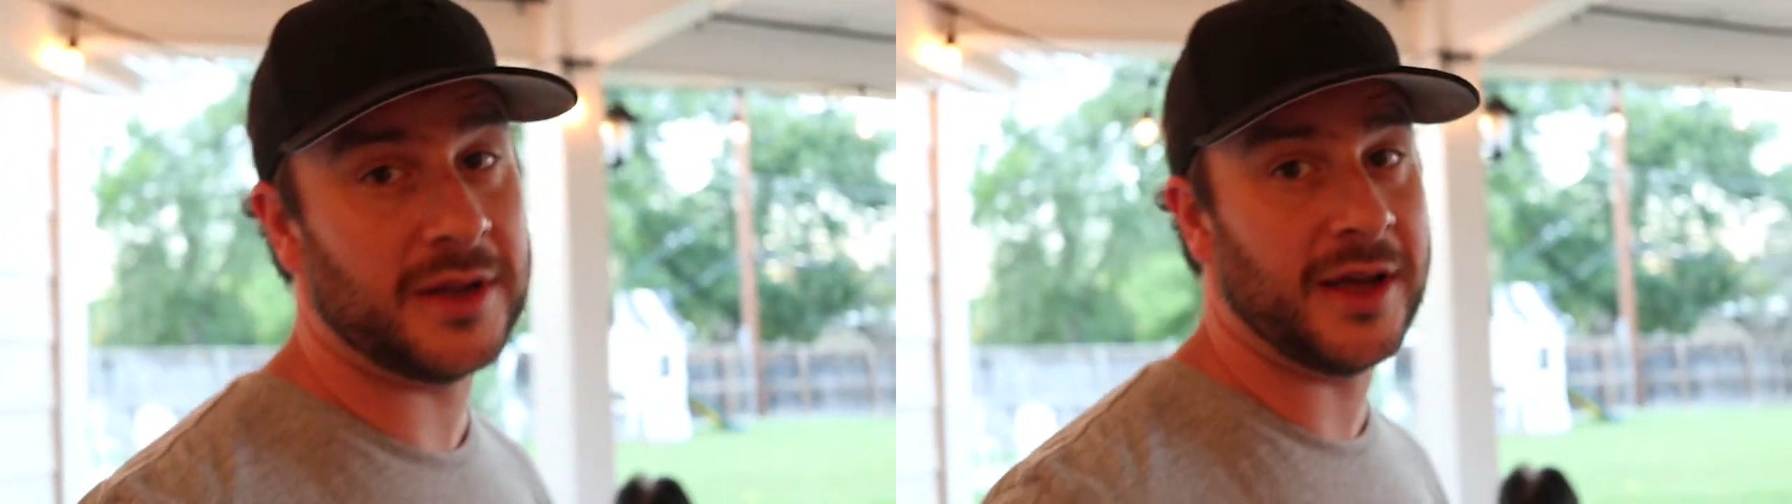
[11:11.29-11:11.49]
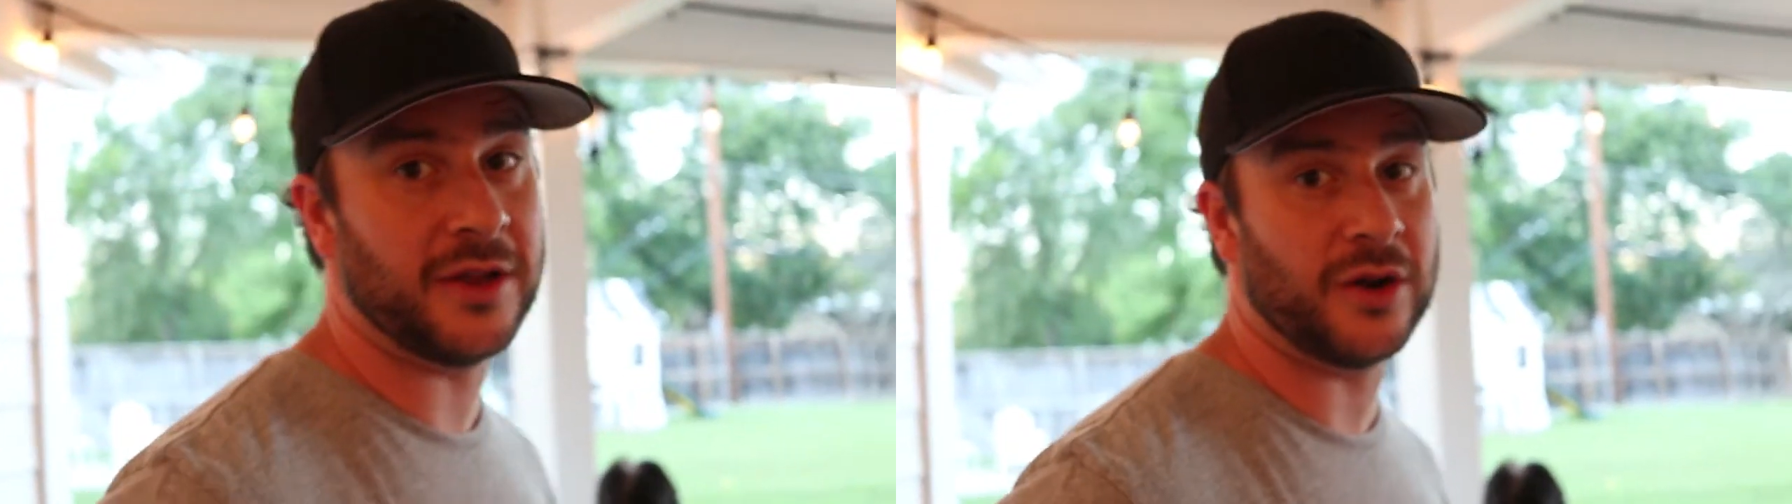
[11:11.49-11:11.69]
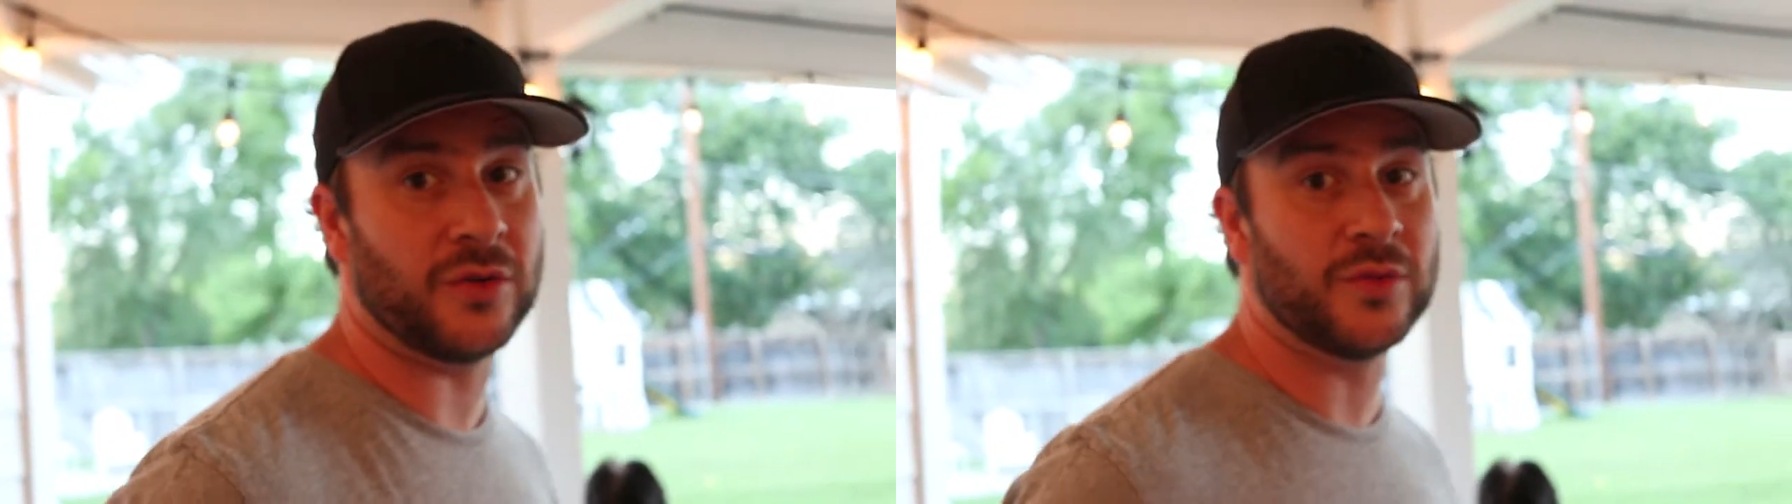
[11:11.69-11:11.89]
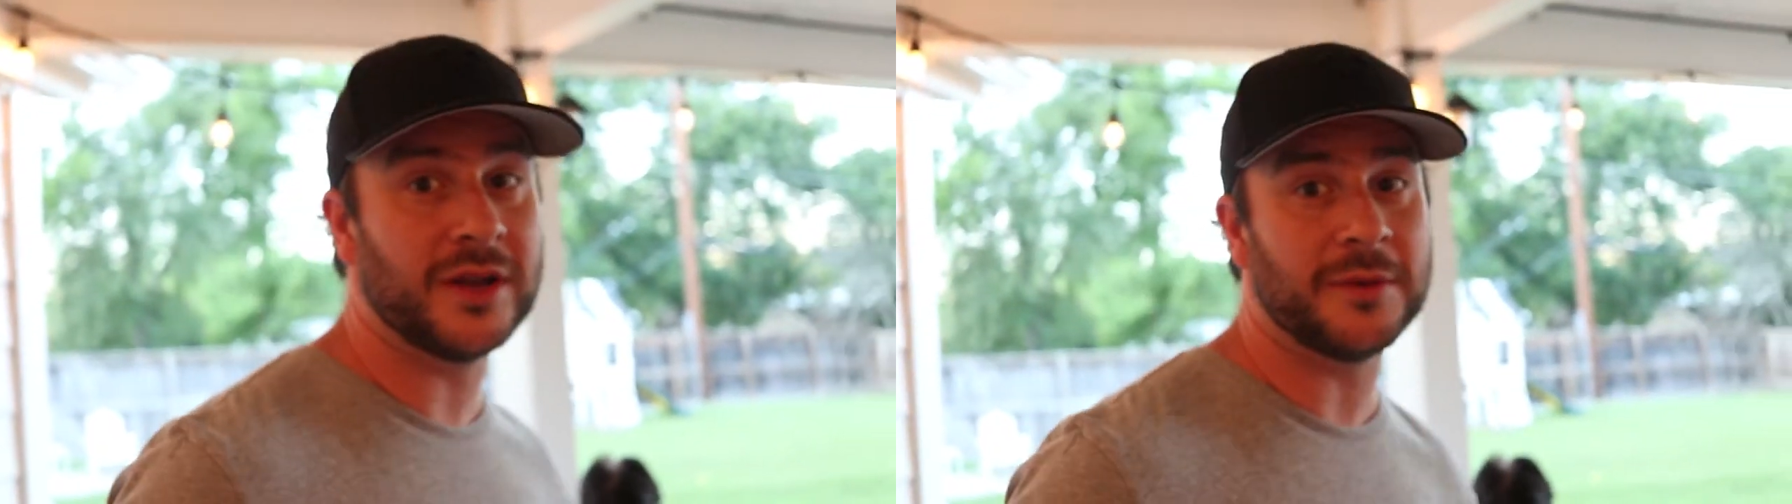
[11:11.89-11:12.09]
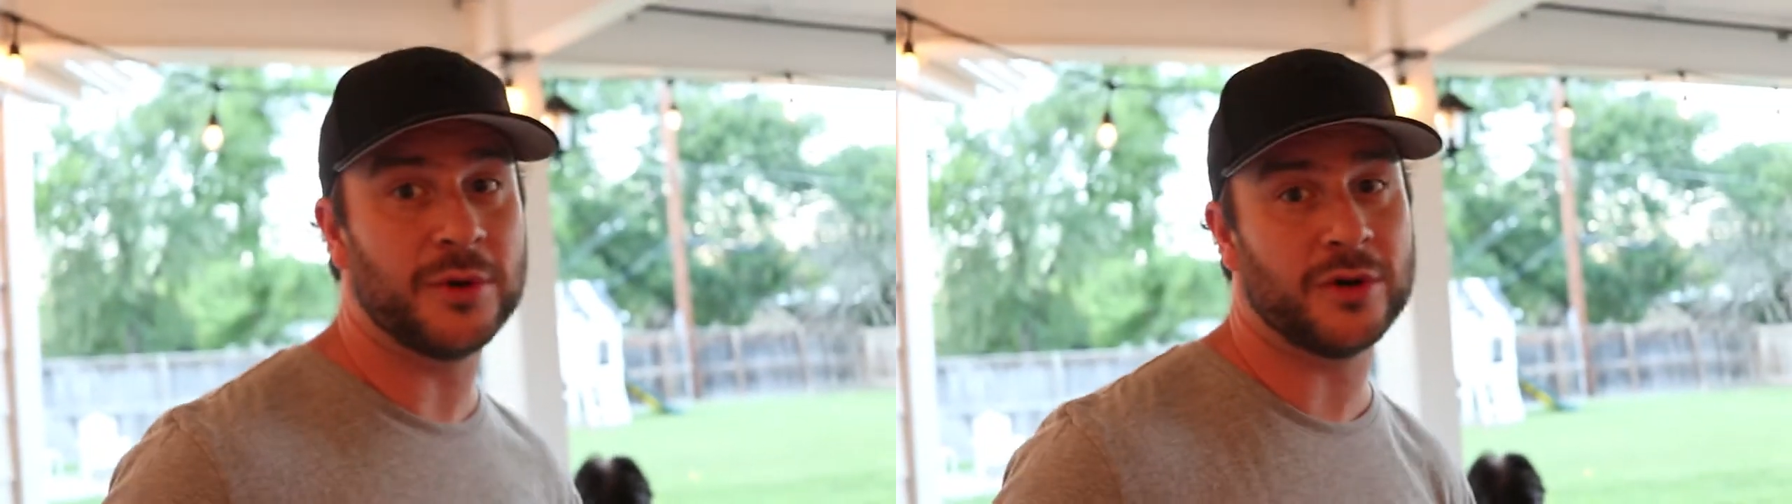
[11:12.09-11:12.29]
together a
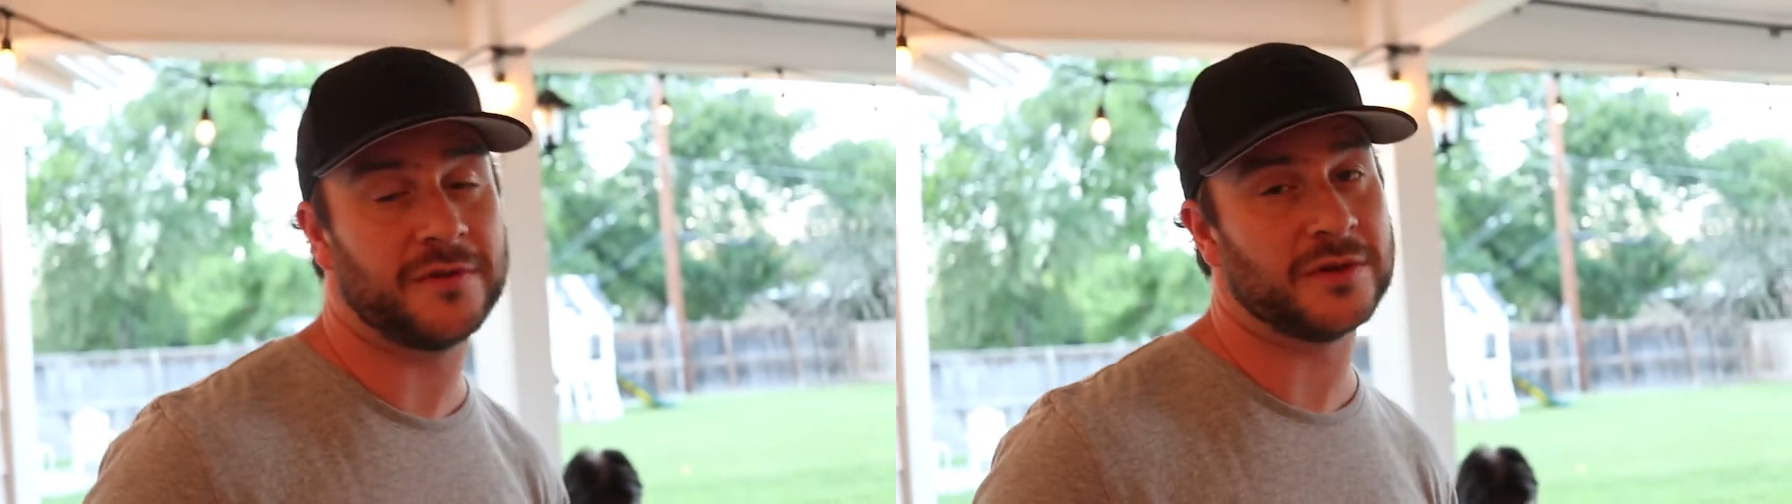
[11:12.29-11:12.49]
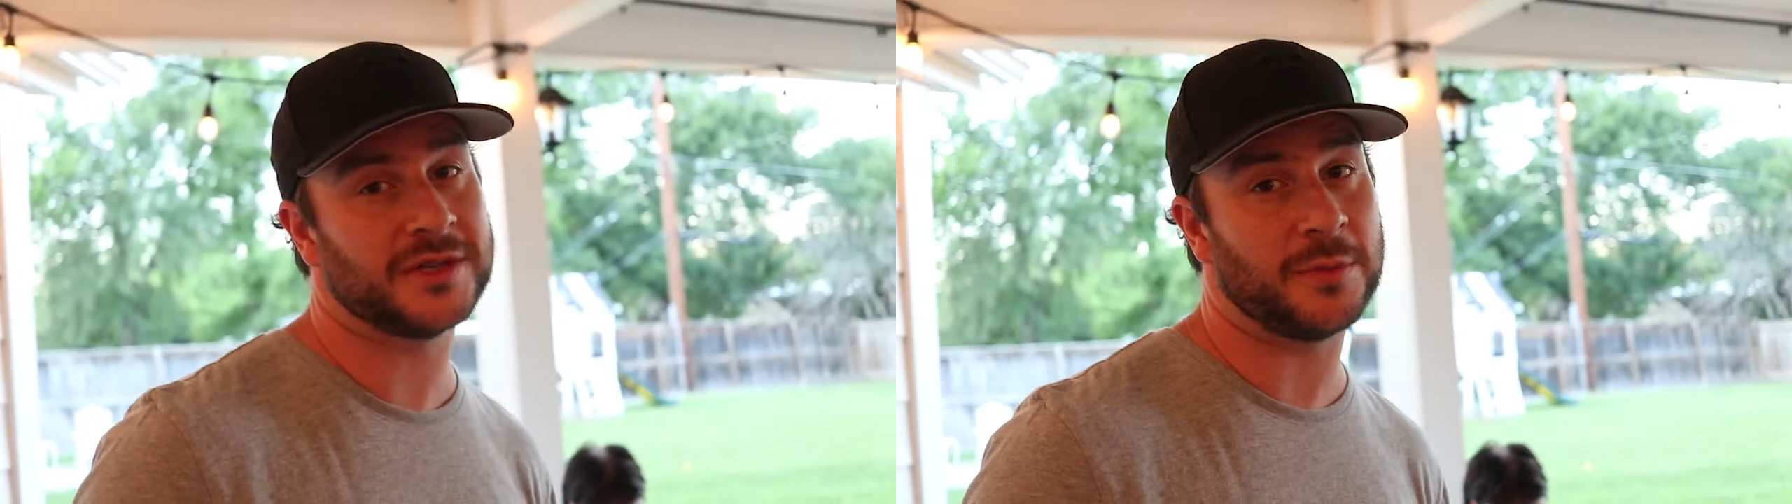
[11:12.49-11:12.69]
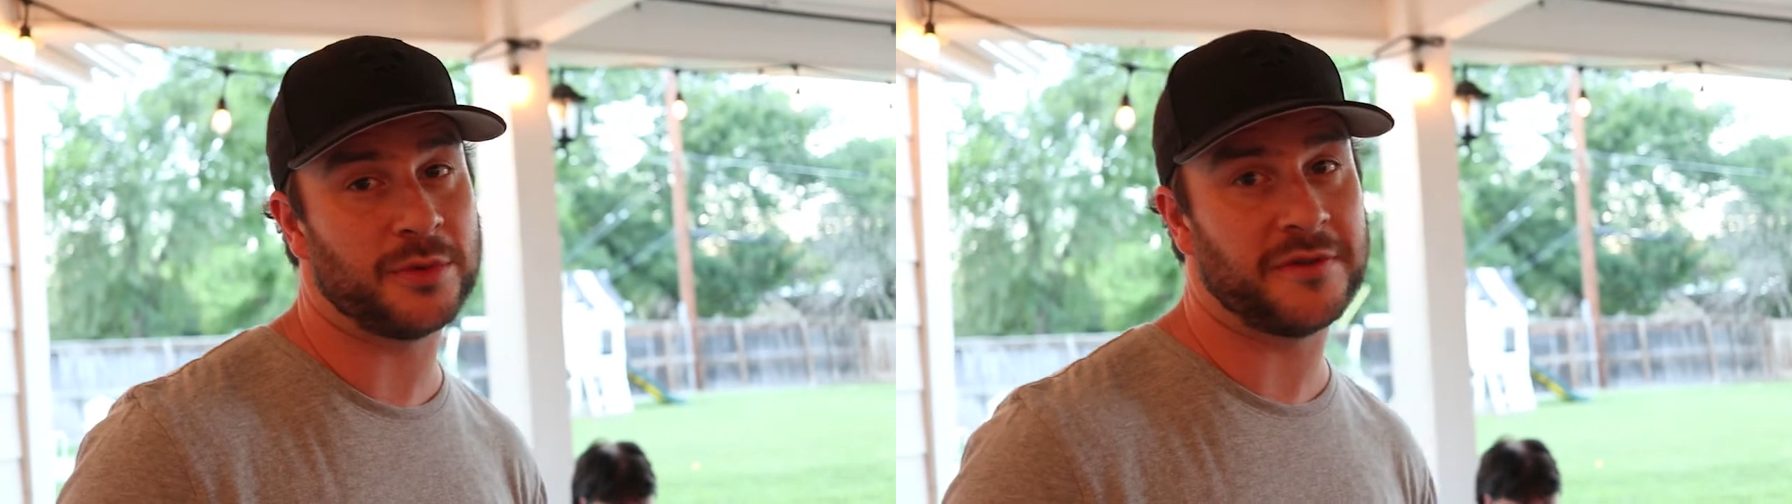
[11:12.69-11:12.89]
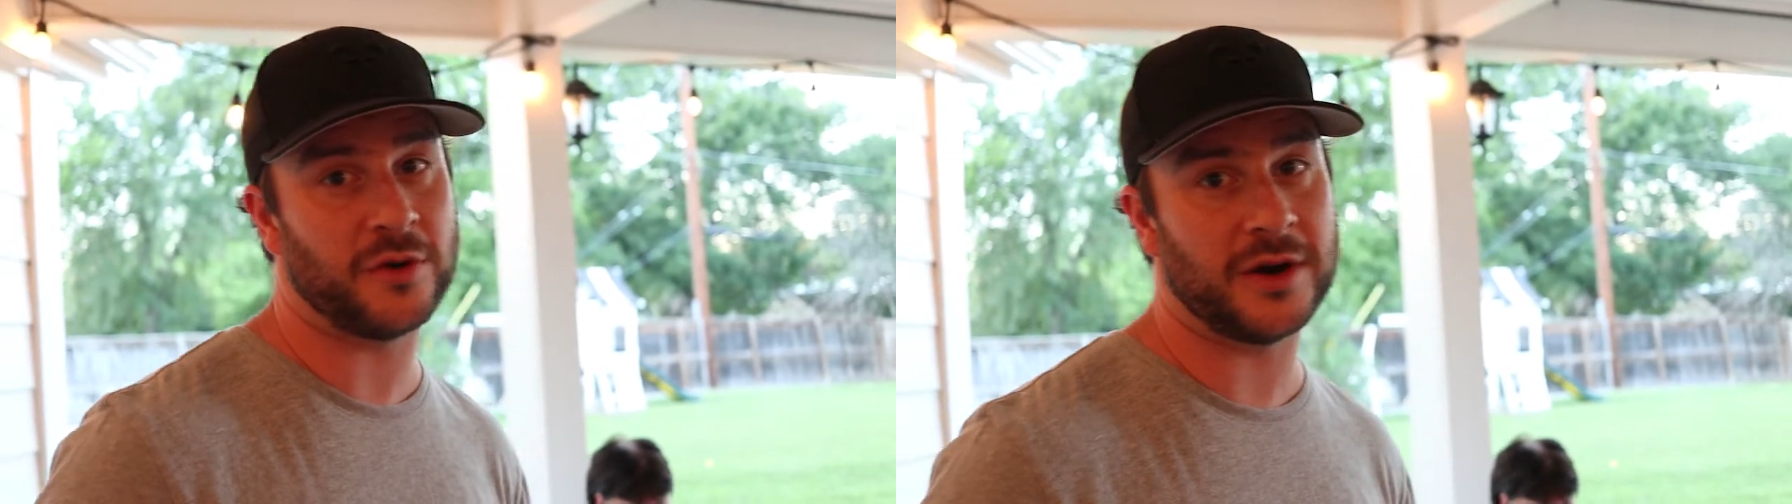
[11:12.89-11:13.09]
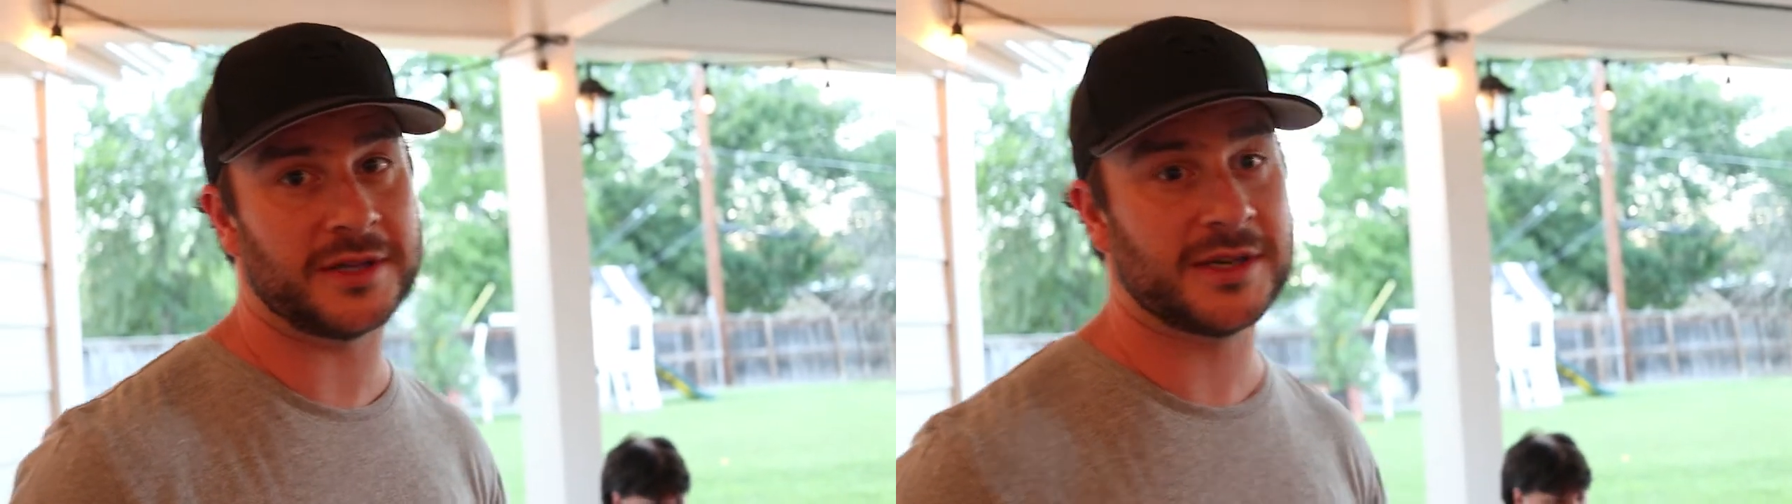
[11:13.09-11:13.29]
really beautiful supper
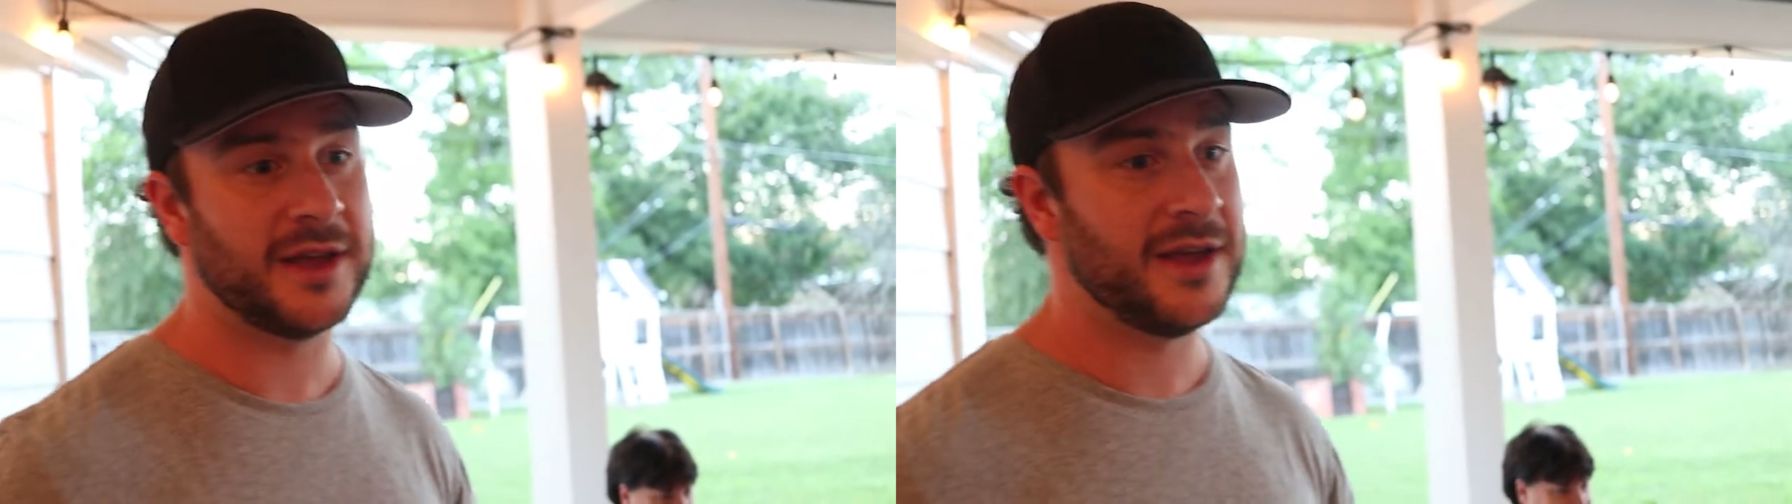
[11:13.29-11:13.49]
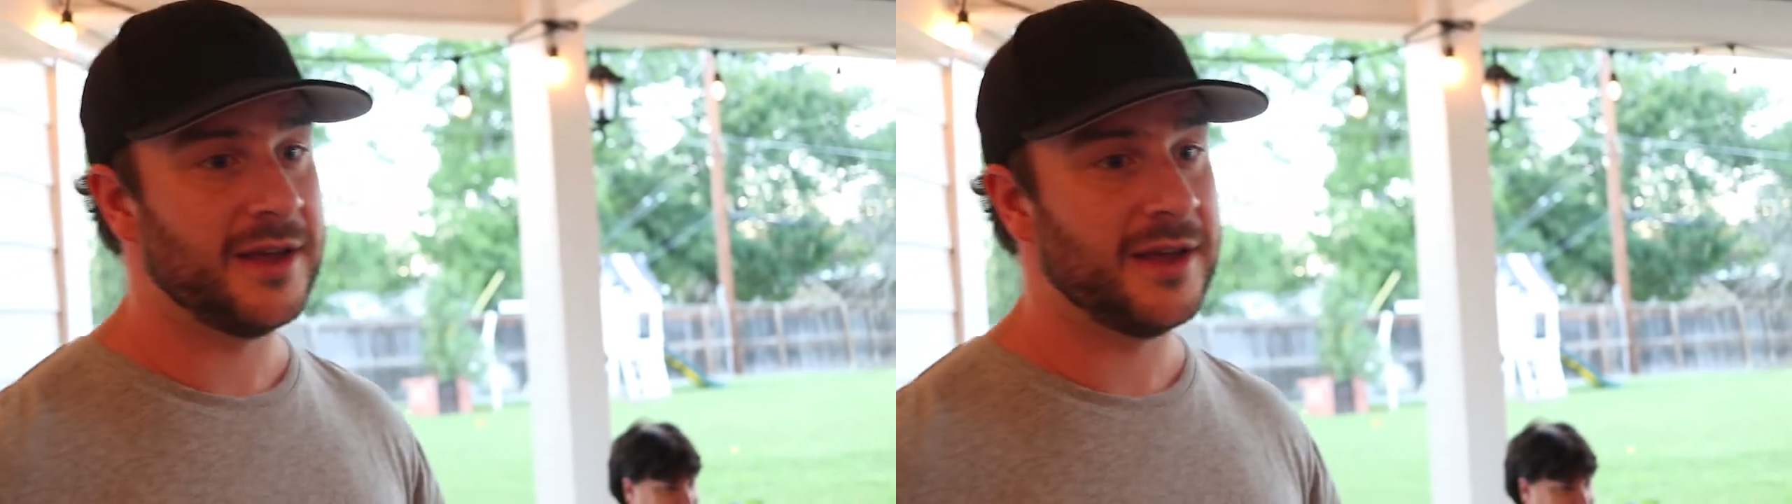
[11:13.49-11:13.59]
for us.